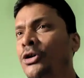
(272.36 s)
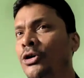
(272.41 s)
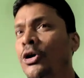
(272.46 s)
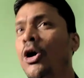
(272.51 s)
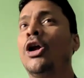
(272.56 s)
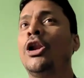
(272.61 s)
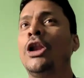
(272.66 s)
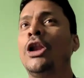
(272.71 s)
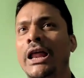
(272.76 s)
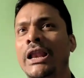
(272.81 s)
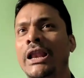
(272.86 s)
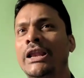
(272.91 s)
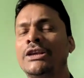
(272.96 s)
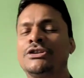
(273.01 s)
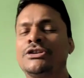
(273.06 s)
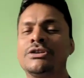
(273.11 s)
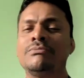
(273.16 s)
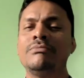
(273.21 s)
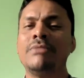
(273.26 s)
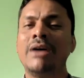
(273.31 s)

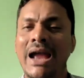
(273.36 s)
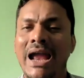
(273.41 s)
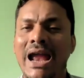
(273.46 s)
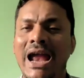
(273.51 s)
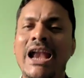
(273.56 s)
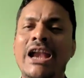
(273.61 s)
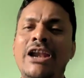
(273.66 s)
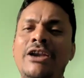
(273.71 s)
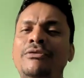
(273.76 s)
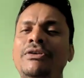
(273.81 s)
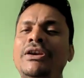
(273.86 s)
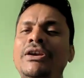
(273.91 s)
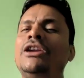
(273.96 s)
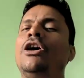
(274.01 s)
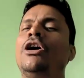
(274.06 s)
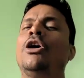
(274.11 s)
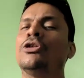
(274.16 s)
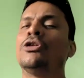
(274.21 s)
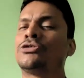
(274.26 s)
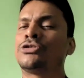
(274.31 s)
colonialism, and we
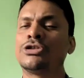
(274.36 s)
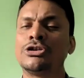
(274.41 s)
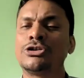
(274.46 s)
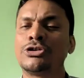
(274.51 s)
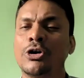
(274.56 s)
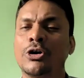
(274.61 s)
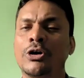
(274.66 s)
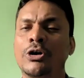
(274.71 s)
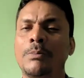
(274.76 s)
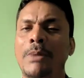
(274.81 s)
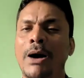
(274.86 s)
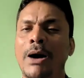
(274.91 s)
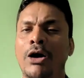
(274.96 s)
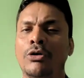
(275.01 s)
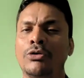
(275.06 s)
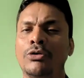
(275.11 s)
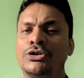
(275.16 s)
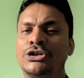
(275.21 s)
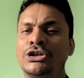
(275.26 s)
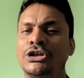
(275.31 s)
also talk
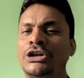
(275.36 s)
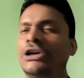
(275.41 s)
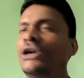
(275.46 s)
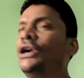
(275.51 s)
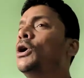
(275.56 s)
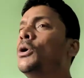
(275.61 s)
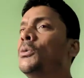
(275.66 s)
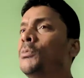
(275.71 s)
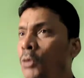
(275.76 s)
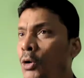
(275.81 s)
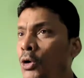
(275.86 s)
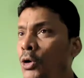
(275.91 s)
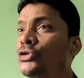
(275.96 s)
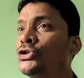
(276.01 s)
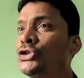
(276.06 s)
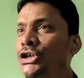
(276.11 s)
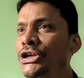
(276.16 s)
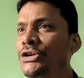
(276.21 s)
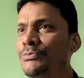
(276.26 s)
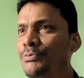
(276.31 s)
about
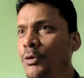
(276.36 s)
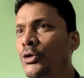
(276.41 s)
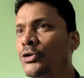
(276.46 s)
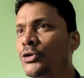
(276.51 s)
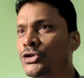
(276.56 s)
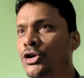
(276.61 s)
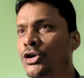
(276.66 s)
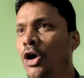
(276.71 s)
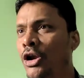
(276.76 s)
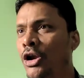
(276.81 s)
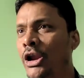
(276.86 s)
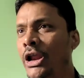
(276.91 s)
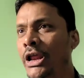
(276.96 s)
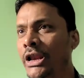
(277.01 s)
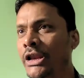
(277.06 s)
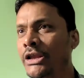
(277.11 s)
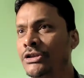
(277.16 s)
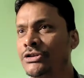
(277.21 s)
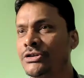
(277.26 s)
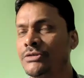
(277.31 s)

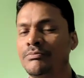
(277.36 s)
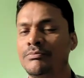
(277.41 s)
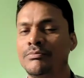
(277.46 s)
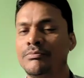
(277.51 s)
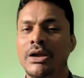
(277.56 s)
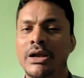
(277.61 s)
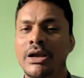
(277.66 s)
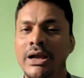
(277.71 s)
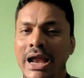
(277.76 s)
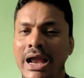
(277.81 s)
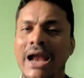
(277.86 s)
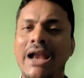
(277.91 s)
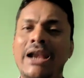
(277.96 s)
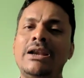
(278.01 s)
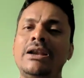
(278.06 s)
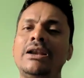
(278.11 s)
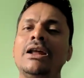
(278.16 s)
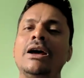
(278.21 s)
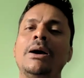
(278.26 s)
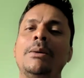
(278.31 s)
post-colonialism.
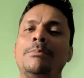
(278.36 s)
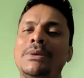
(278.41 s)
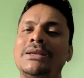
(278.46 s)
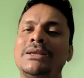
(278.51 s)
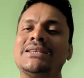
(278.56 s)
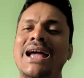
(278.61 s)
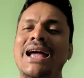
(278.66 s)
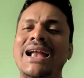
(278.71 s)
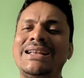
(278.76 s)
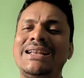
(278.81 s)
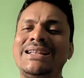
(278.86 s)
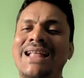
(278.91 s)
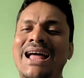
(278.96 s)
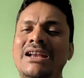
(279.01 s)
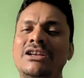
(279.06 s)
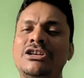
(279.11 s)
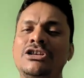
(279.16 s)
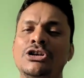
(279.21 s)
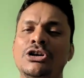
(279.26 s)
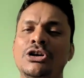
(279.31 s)
And beside
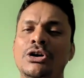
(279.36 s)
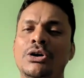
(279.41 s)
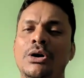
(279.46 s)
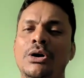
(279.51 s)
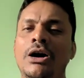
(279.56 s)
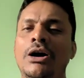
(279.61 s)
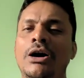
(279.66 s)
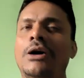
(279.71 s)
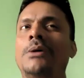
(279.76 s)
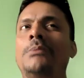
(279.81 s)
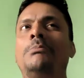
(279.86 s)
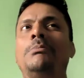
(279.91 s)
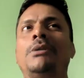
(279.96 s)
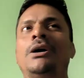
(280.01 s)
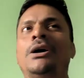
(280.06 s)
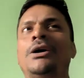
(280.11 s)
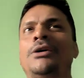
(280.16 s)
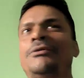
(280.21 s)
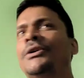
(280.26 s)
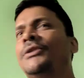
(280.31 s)
that,
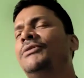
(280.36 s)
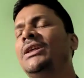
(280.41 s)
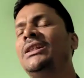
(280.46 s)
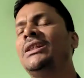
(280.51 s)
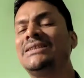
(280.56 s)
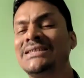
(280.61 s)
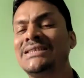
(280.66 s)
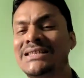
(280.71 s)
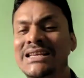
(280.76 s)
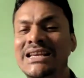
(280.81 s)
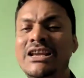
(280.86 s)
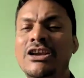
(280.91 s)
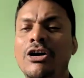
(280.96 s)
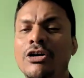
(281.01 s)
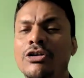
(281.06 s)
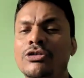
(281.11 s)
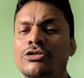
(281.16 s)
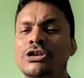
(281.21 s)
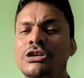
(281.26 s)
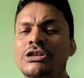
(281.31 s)
we will see
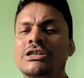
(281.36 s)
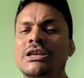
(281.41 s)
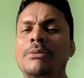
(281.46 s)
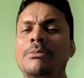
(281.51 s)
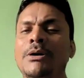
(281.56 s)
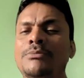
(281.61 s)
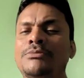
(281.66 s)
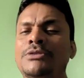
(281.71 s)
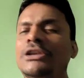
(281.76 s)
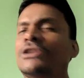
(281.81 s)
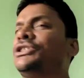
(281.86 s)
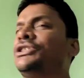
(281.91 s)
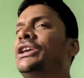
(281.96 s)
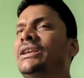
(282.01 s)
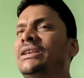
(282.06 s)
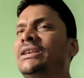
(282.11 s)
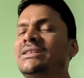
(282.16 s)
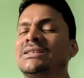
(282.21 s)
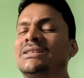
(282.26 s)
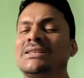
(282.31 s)
also some of the
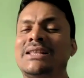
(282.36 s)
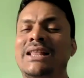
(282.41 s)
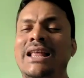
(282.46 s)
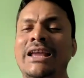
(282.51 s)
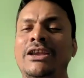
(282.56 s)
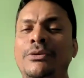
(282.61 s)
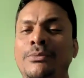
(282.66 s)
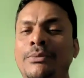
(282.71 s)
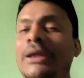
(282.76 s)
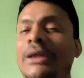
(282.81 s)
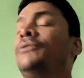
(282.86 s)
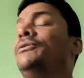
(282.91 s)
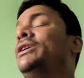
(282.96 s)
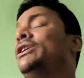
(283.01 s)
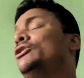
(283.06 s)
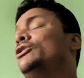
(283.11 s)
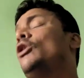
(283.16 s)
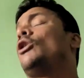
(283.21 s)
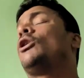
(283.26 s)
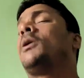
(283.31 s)
things like when we
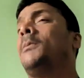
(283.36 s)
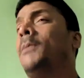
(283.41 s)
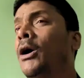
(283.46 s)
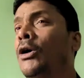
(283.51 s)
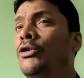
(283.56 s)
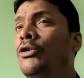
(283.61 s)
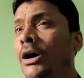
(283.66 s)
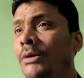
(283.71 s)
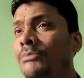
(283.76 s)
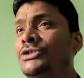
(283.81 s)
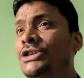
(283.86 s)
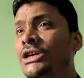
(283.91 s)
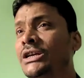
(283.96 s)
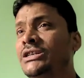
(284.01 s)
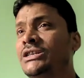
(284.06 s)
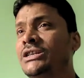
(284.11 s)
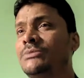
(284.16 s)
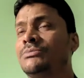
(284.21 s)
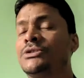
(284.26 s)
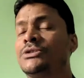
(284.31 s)
talk about
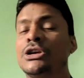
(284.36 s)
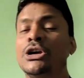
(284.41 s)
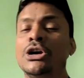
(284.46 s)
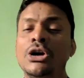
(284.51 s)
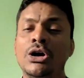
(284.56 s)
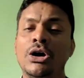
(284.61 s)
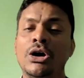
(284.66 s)
objectives,